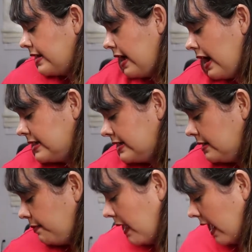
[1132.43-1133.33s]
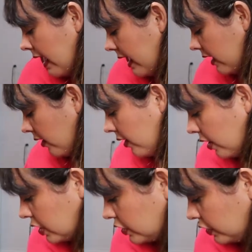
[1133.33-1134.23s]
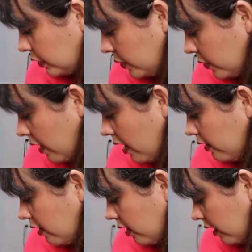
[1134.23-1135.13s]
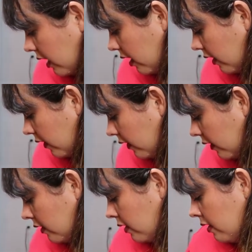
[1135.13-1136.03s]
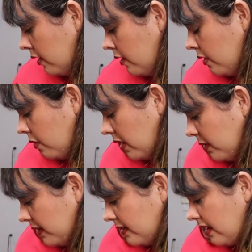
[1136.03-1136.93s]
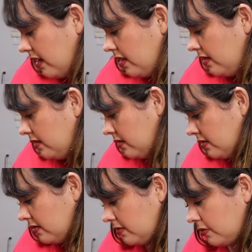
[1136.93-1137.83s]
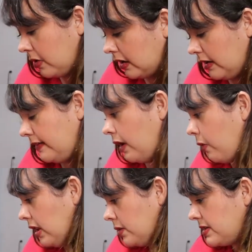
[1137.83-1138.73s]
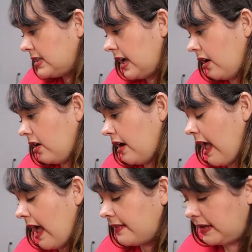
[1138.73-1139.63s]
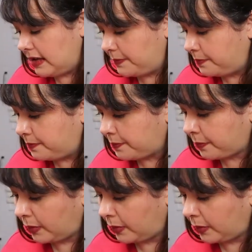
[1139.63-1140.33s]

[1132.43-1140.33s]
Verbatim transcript: Now I did buy two other things while I was there. I say while I was there, as in,